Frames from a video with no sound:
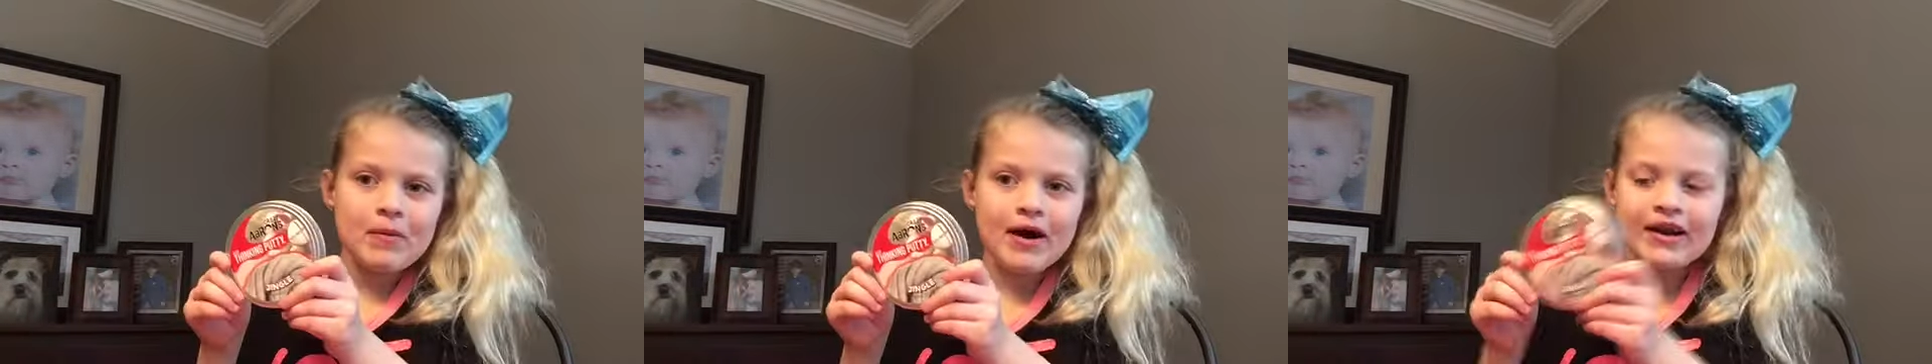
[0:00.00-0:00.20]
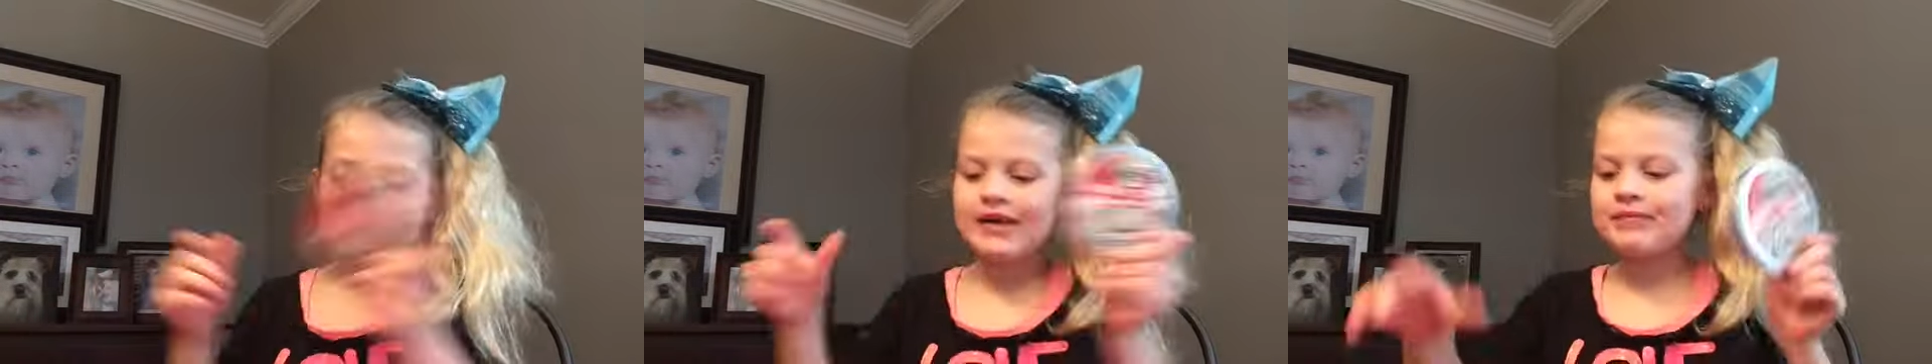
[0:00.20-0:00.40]

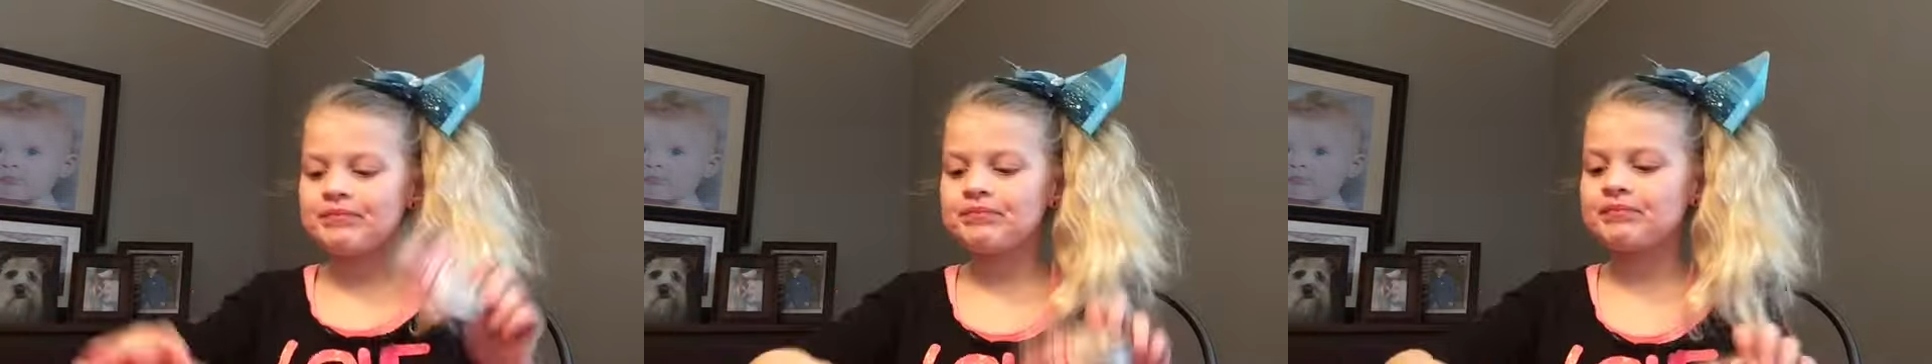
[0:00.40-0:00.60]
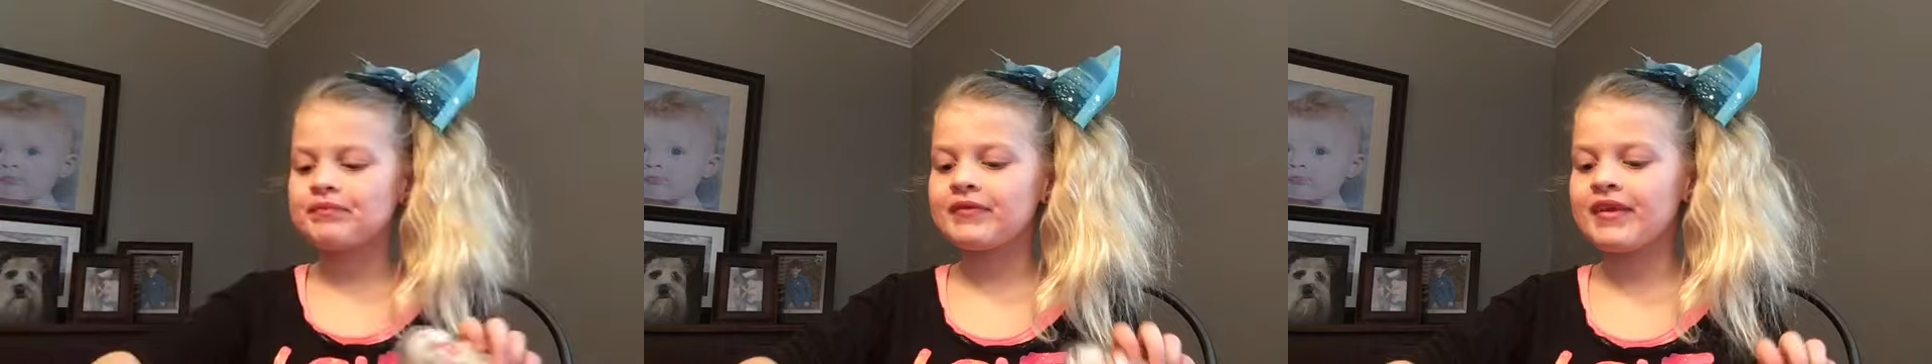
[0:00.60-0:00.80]
putty
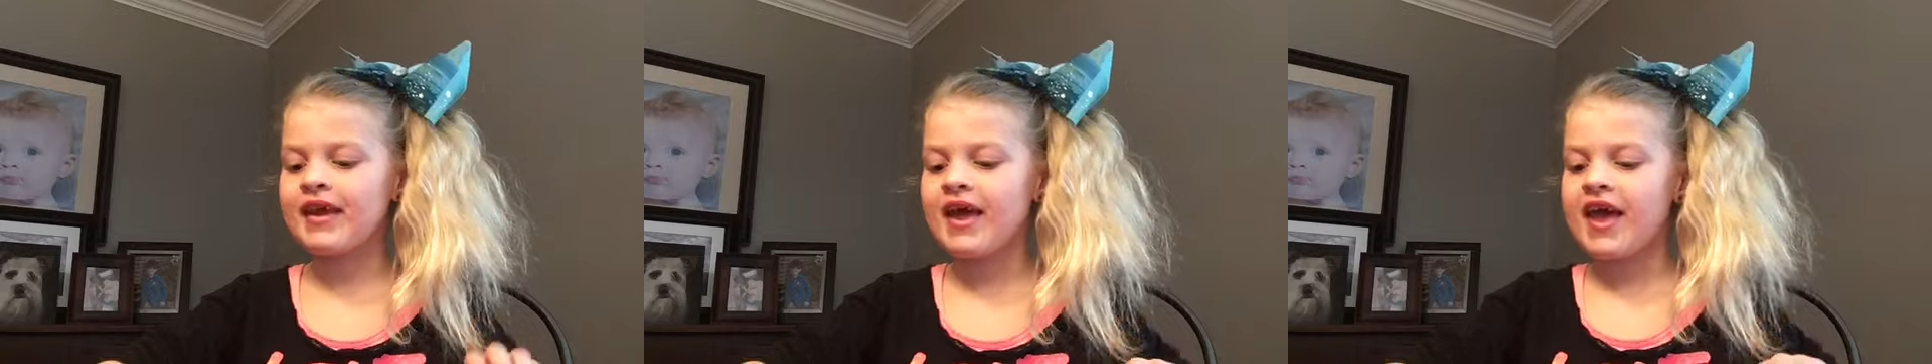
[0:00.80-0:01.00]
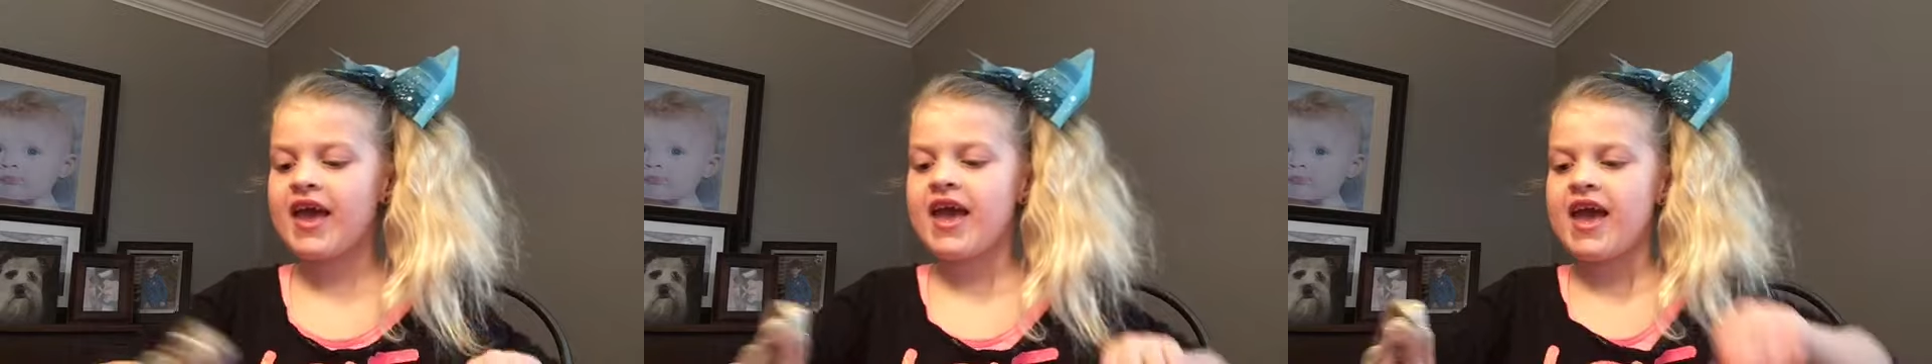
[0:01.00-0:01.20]

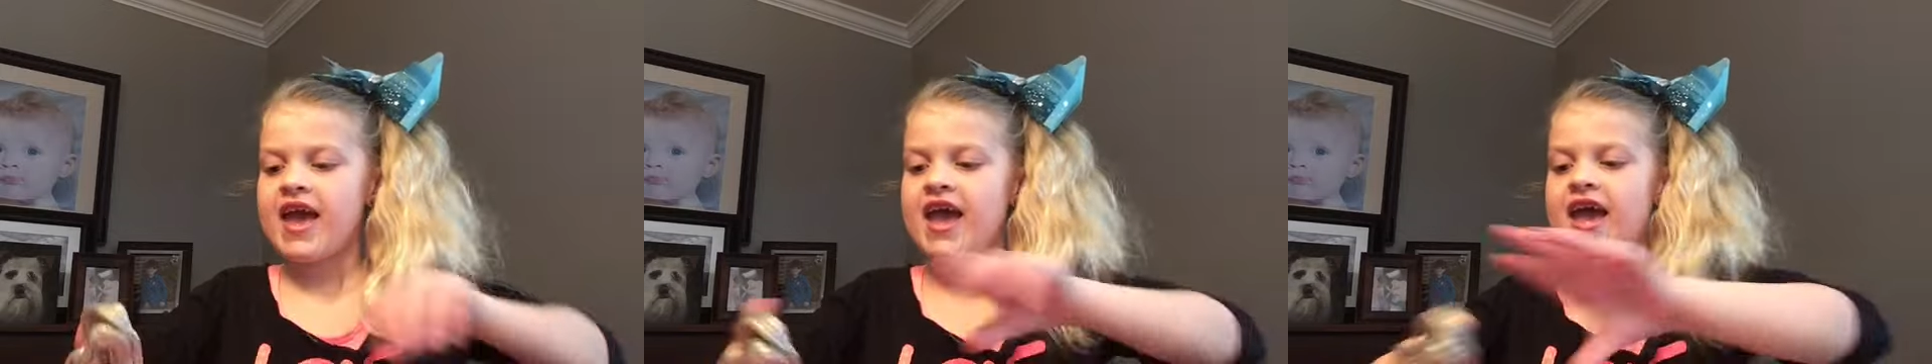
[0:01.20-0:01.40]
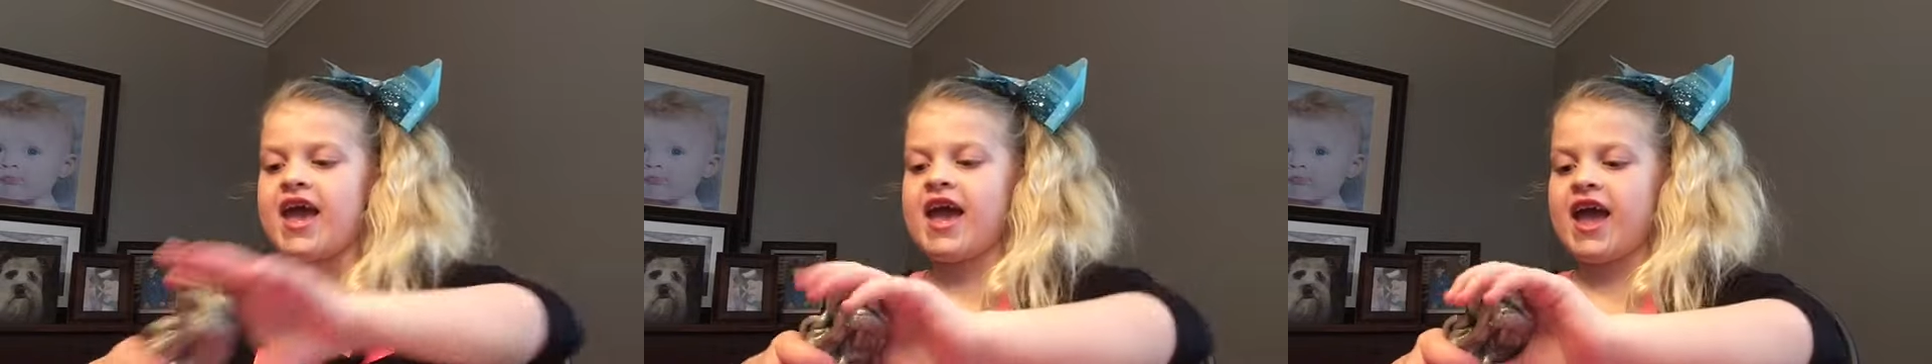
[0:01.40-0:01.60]

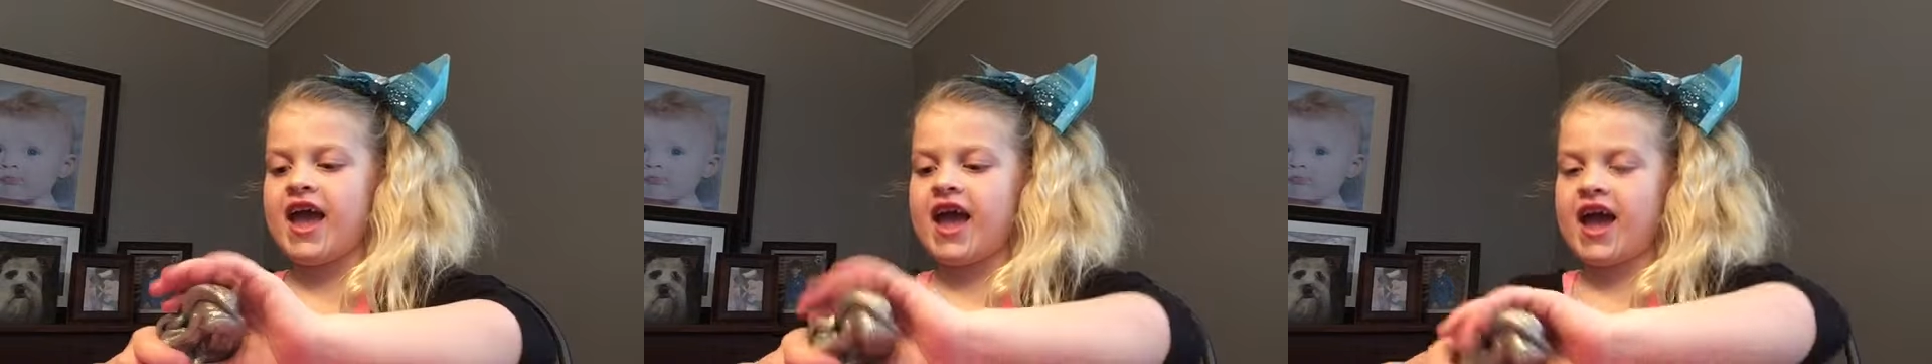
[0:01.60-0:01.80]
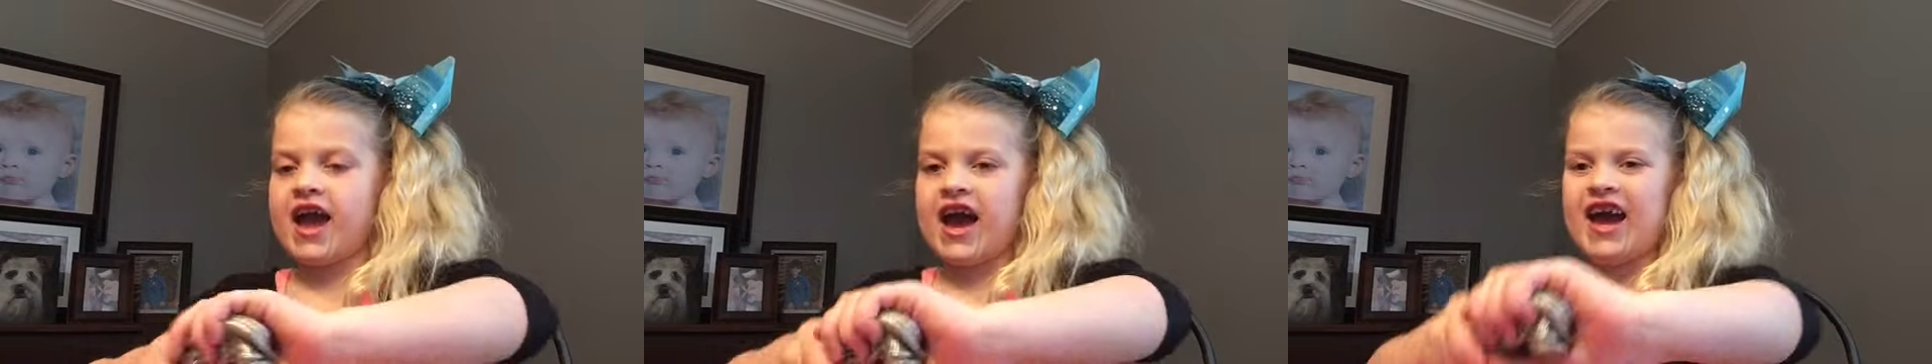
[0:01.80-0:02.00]

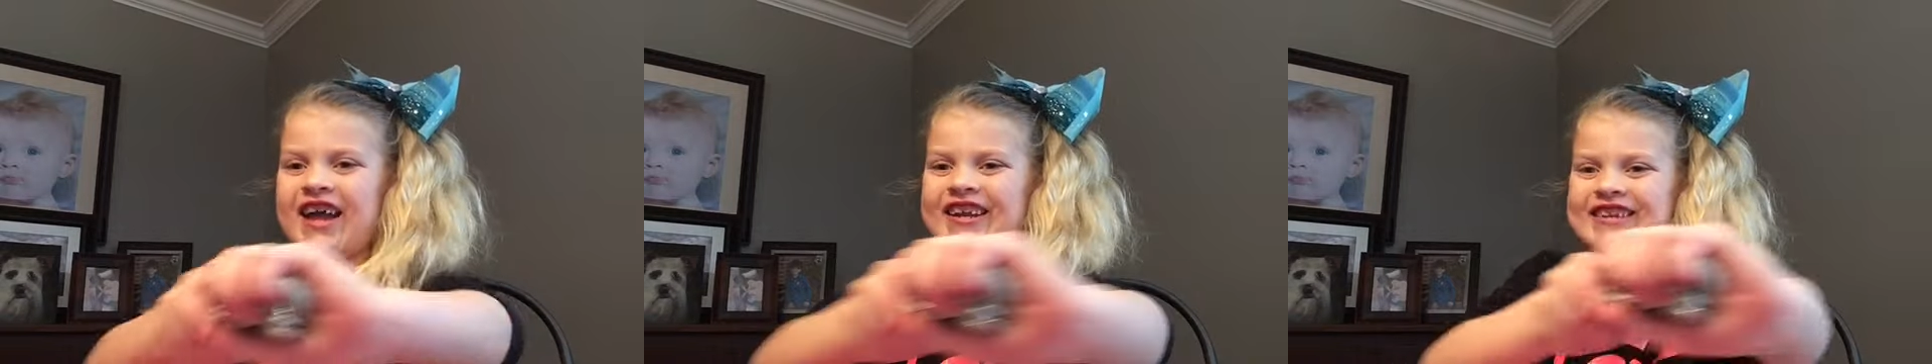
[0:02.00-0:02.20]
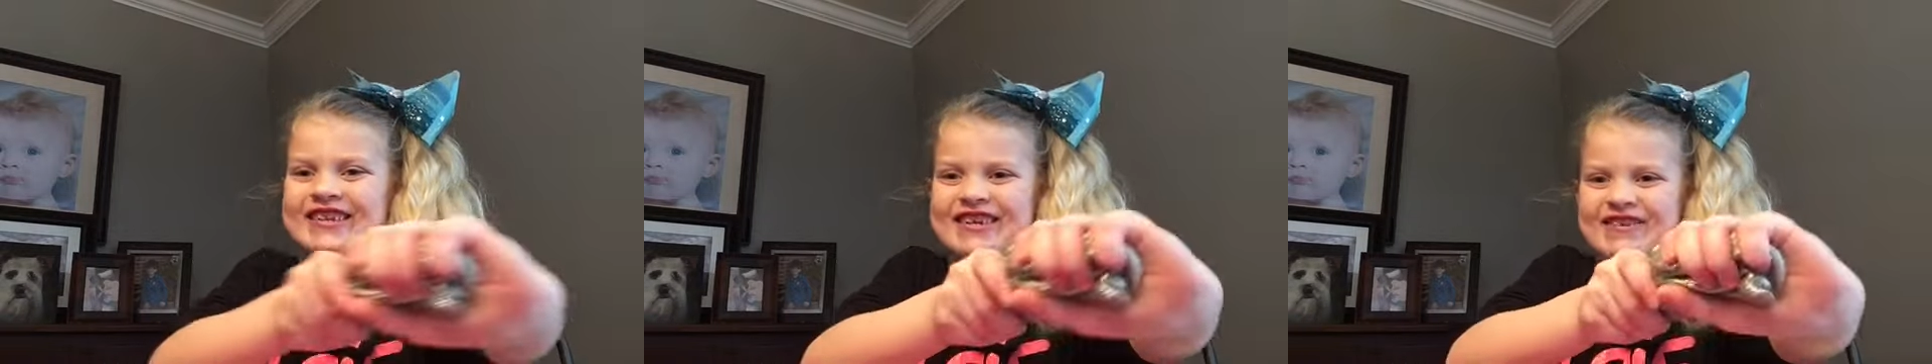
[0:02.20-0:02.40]

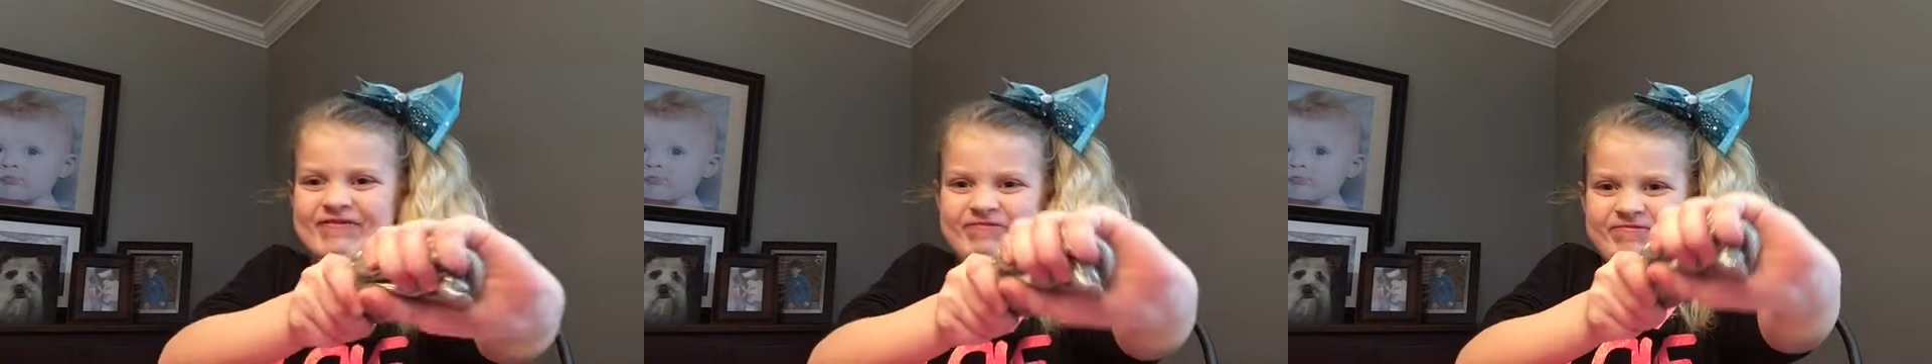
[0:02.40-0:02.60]
and